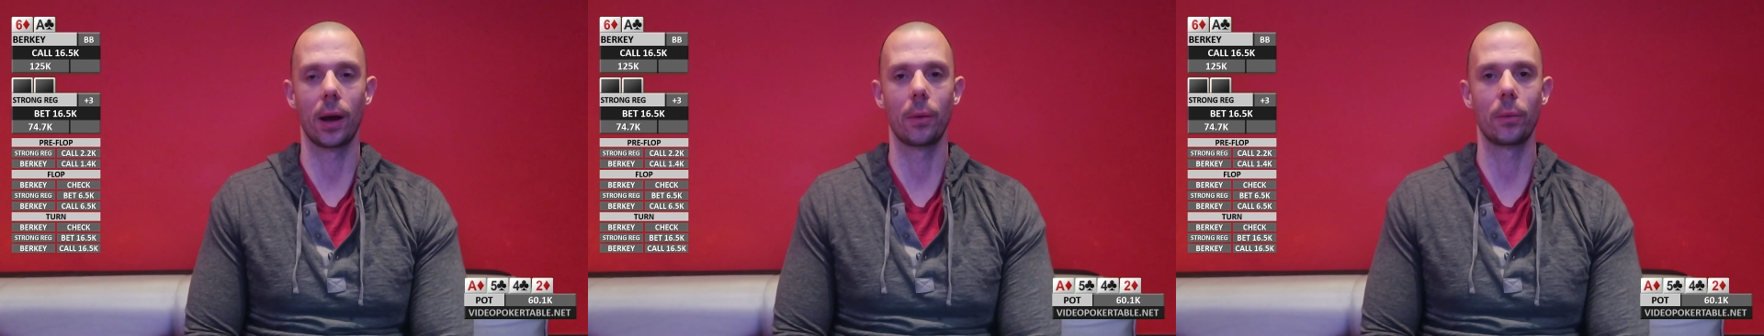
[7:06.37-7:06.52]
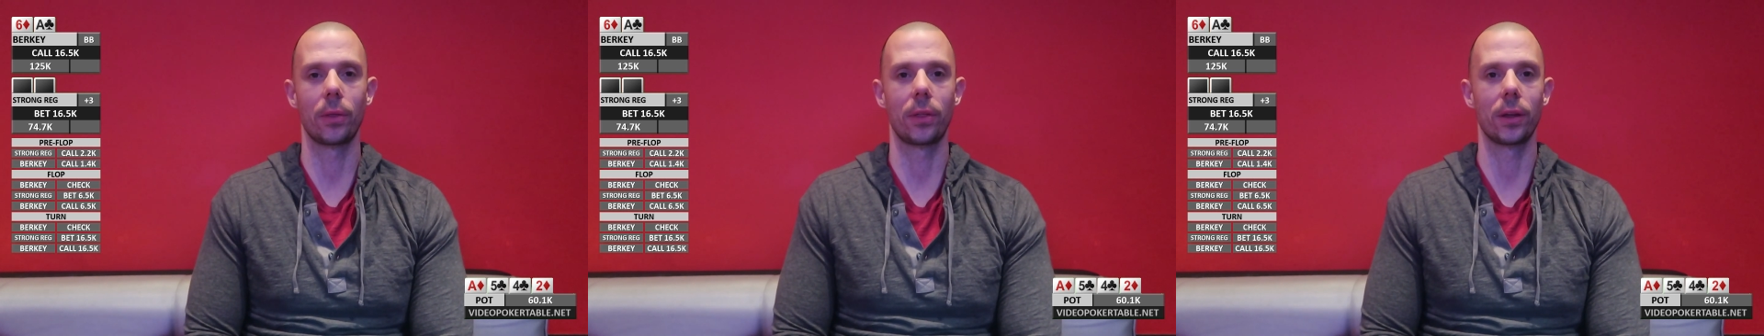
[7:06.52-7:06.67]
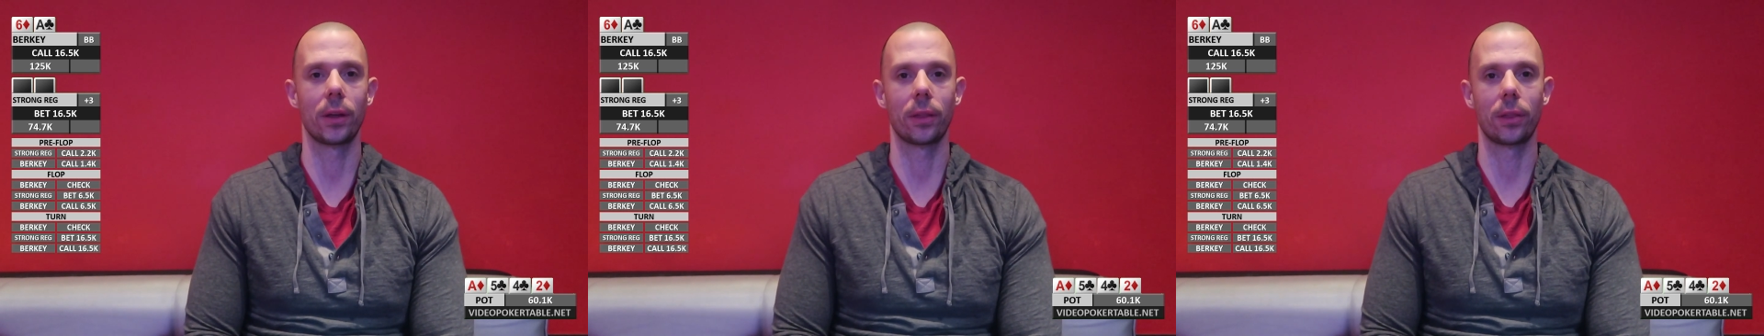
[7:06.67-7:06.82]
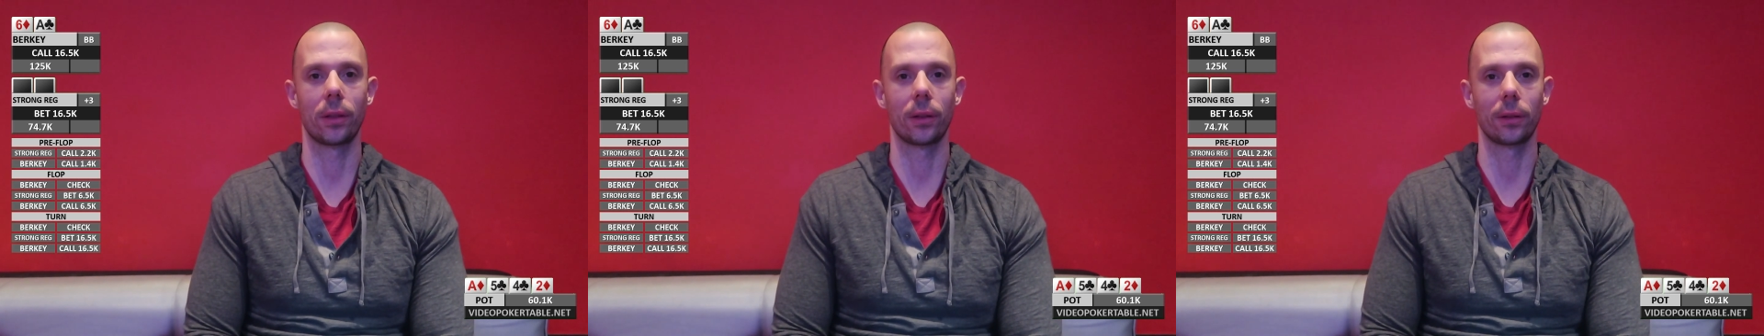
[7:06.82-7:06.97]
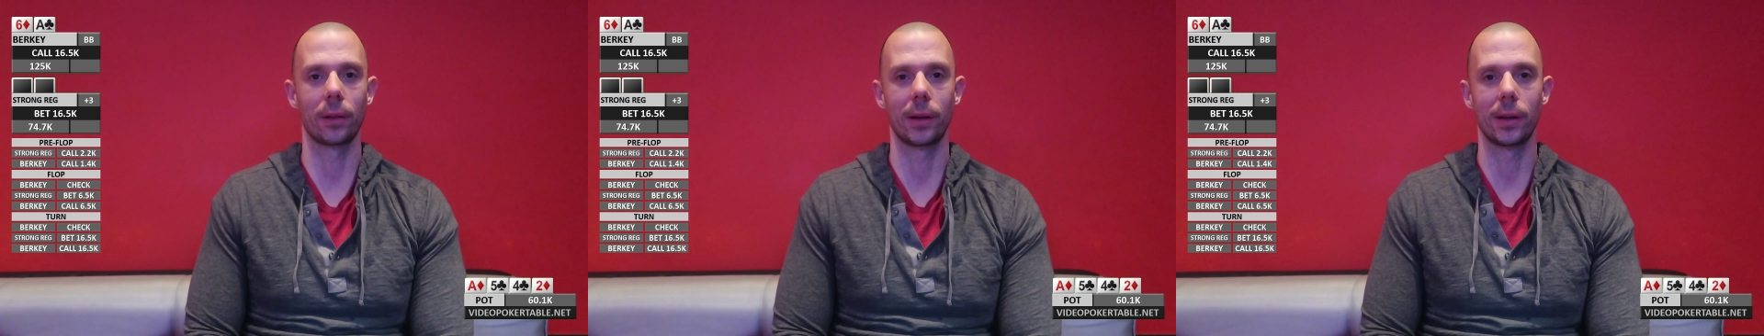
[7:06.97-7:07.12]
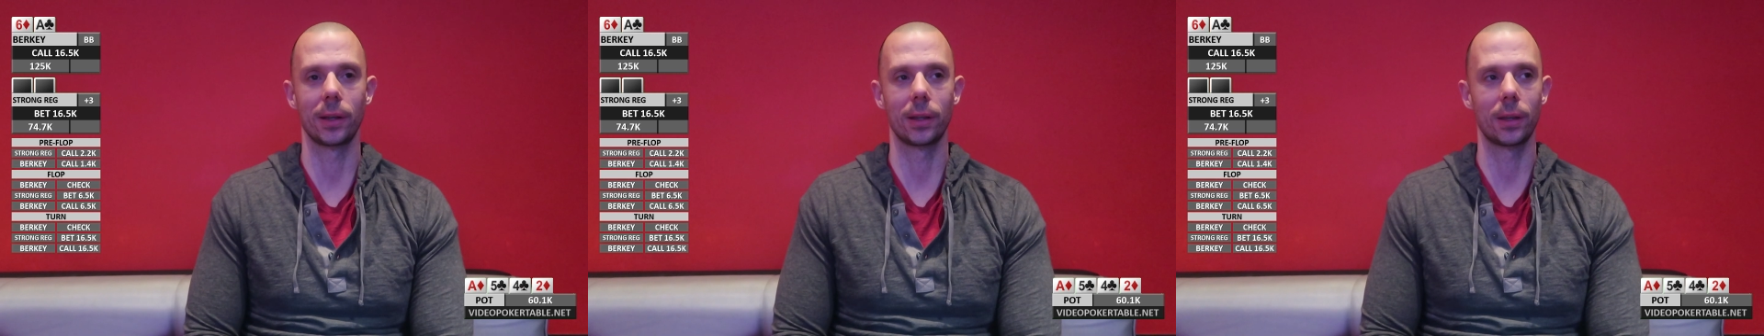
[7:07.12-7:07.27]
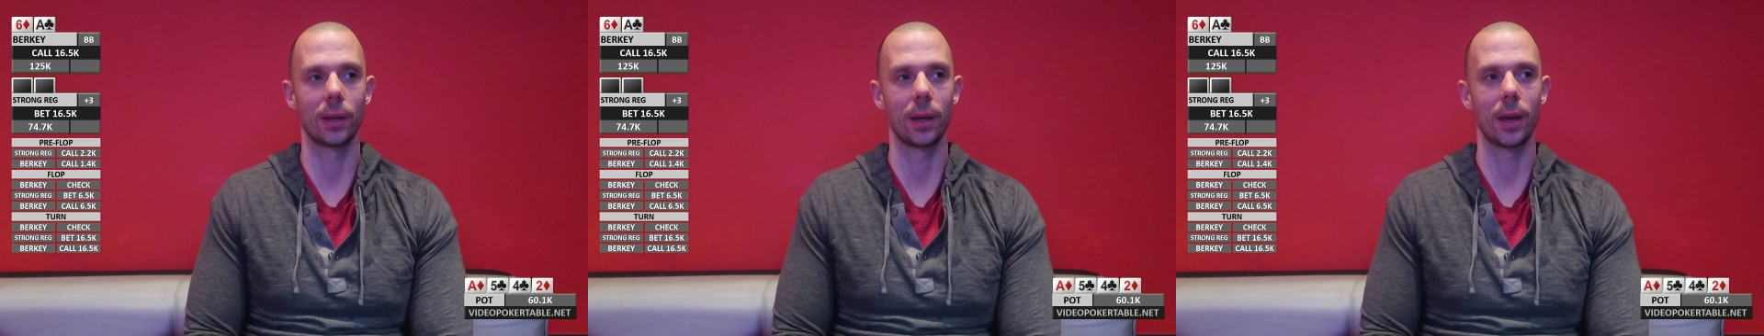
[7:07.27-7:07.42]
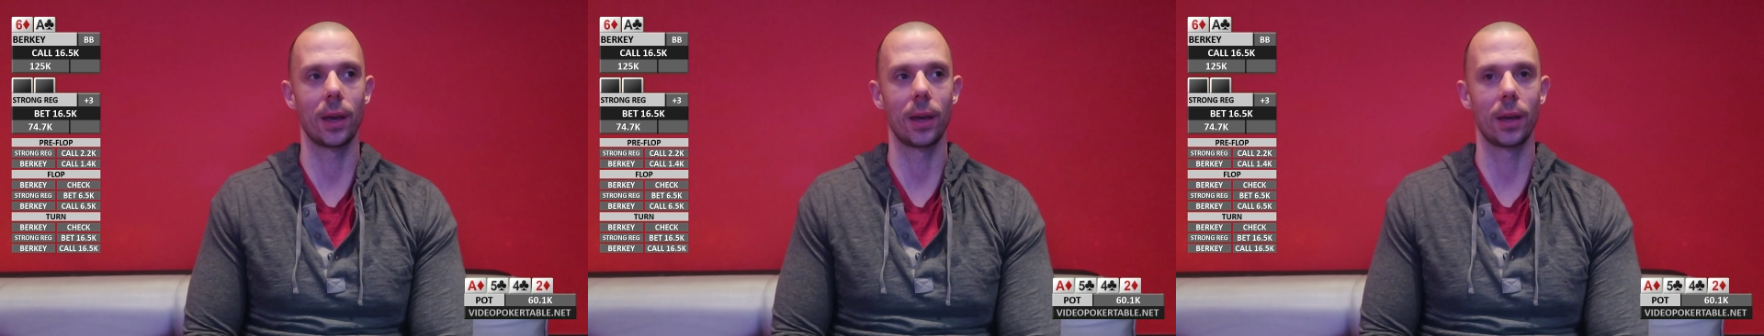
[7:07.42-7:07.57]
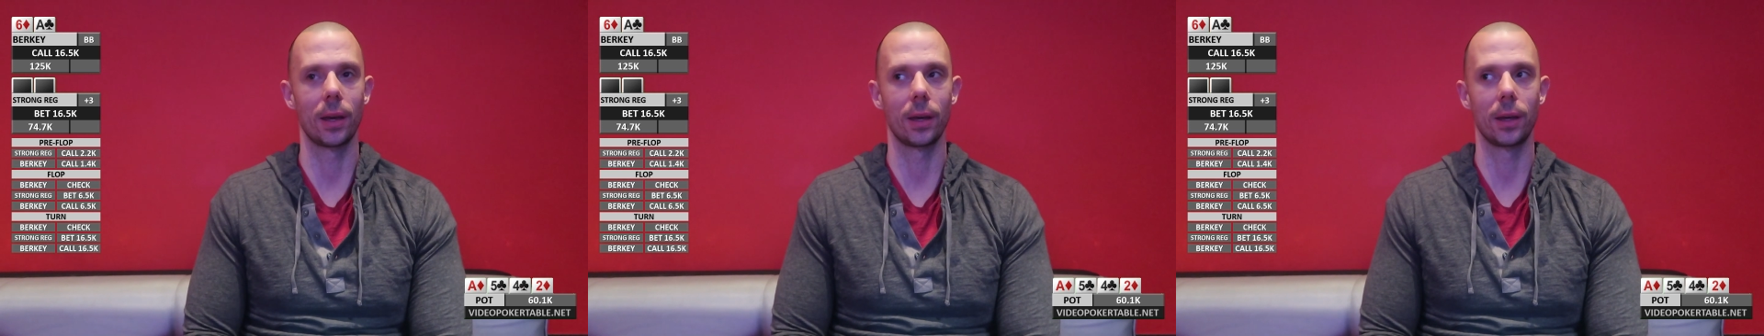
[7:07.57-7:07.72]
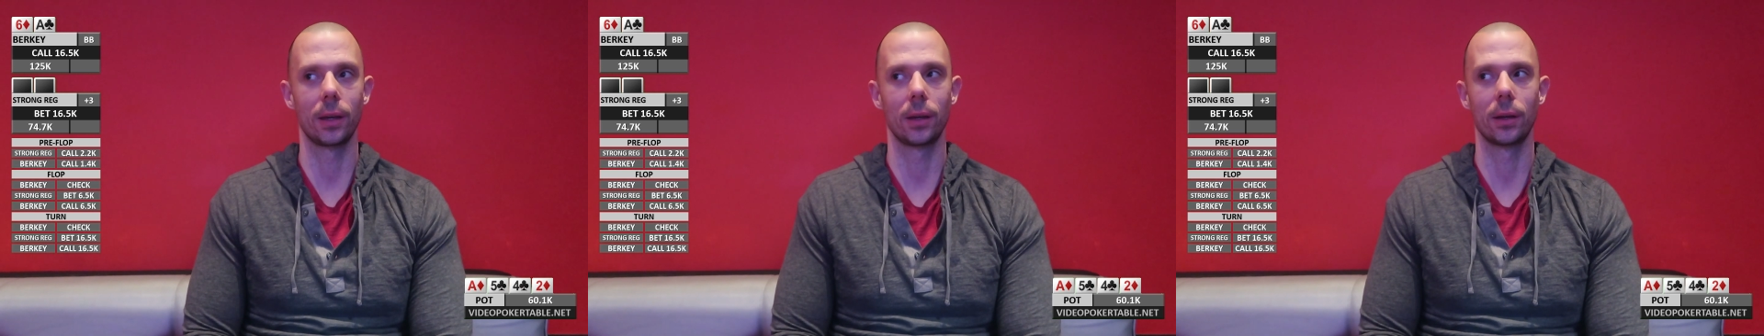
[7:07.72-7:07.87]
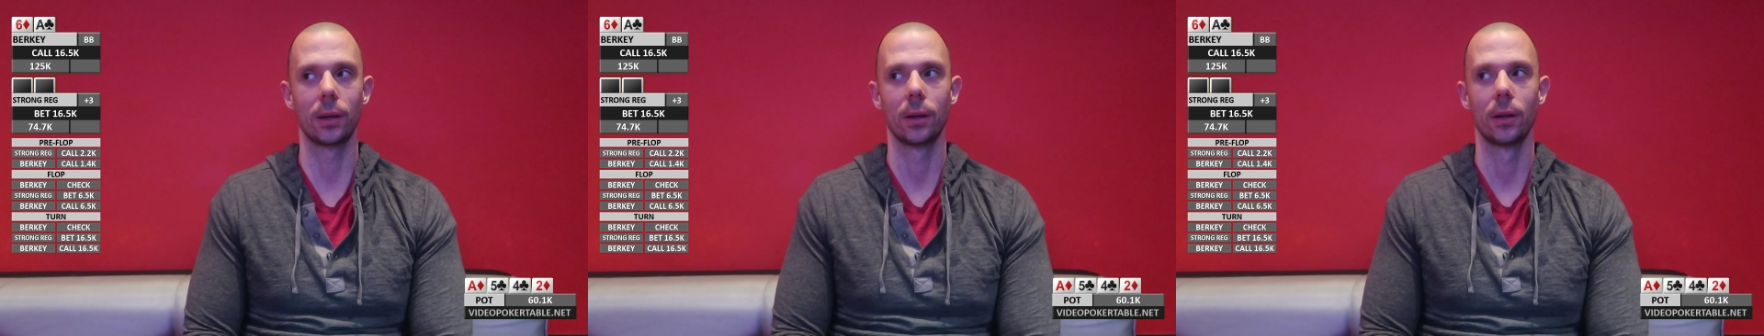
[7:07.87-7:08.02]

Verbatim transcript: I would think that like a